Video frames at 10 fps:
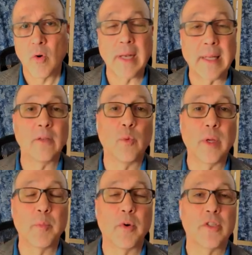or at least
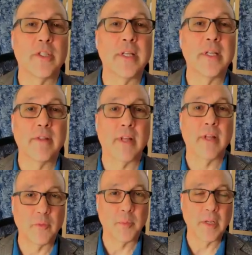we perceive them
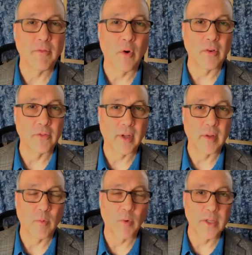as being focused
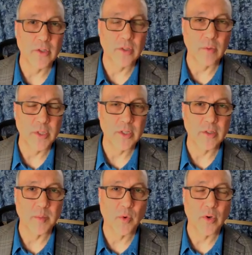on one issue, which
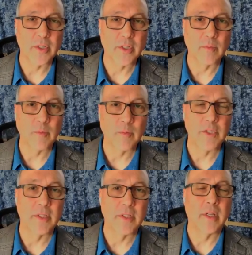is abortion,
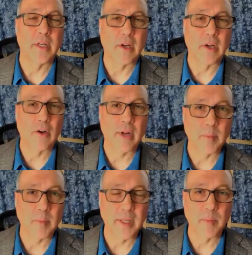which is an
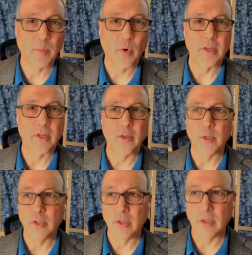incredibly important issue.
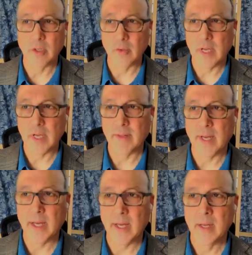We shouldn't lose sight of
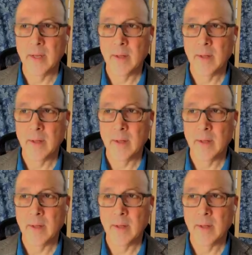that.